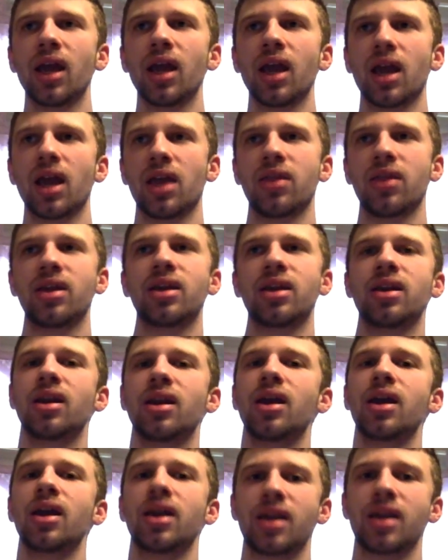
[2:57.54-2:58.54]
And then
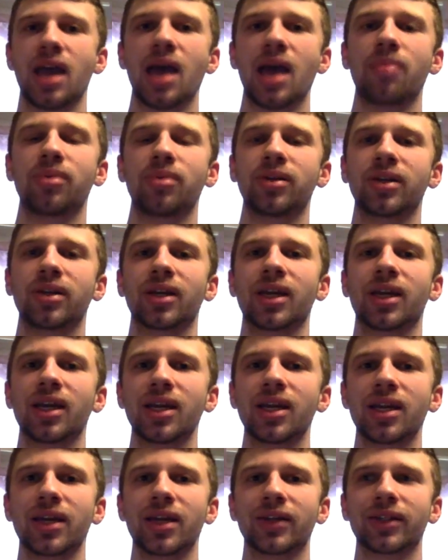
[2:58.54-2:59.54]
it happened again,
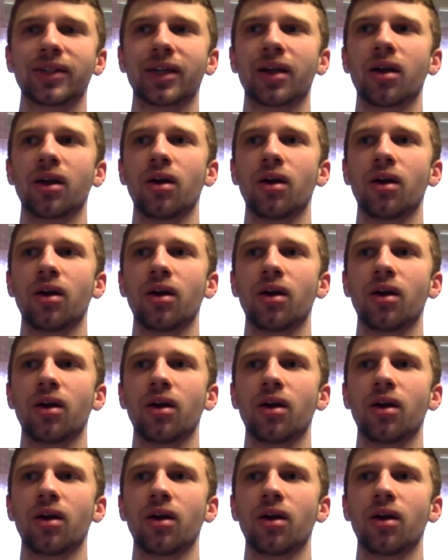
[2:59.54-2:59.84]
and I was like,